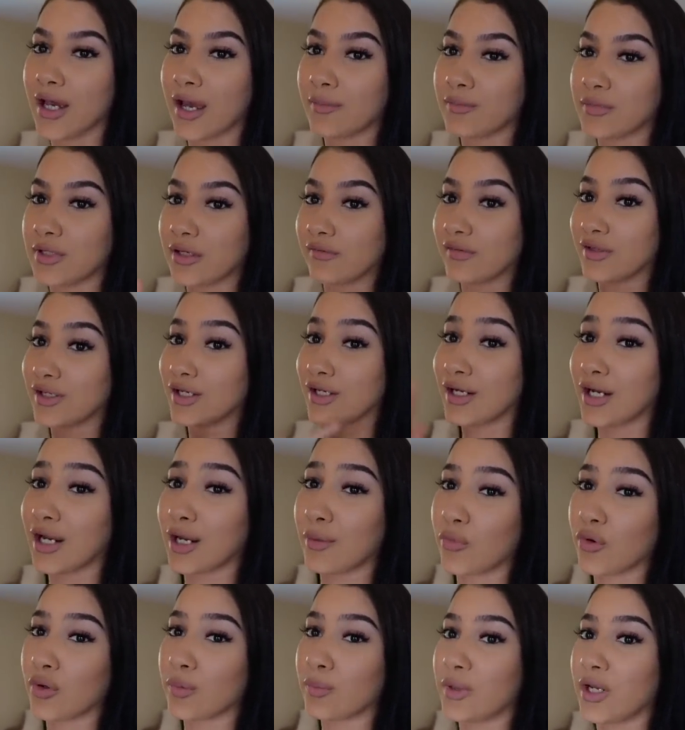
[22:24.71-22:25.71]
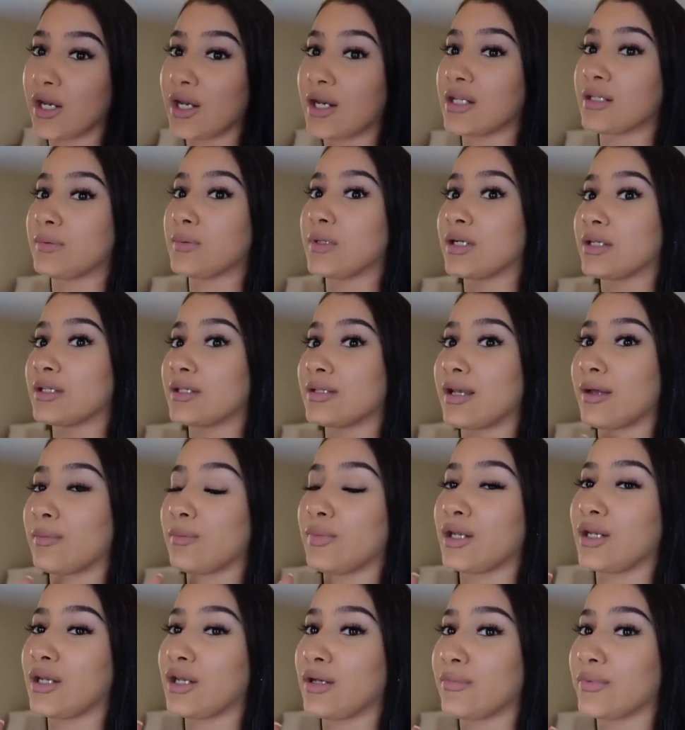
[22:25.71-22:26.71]
I'm definitely gonna get more beanies because that
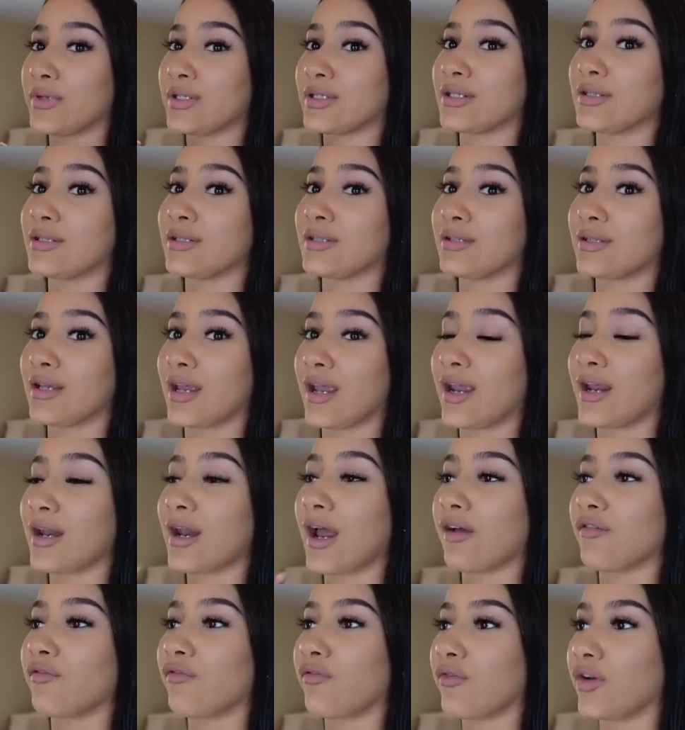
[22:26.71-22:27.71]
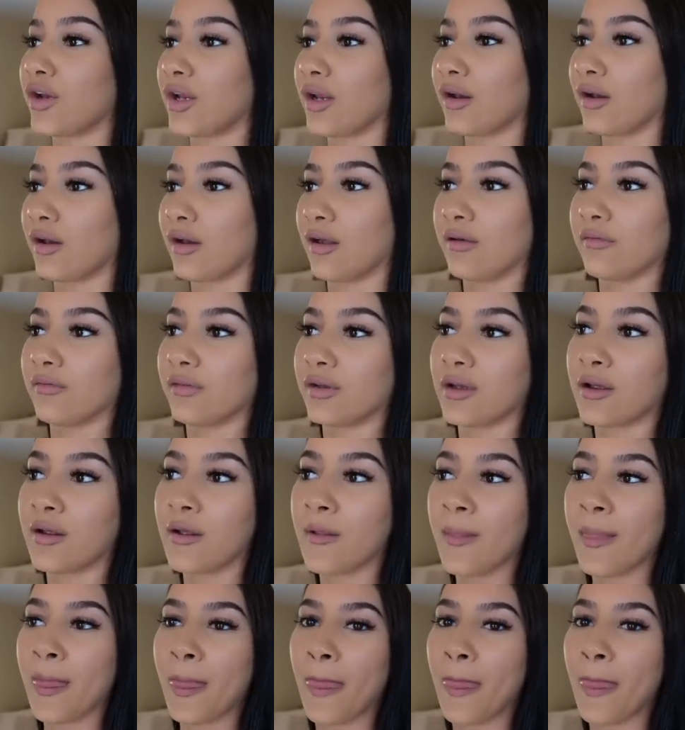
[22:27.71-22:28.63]
beanie was insane. I freaking love it.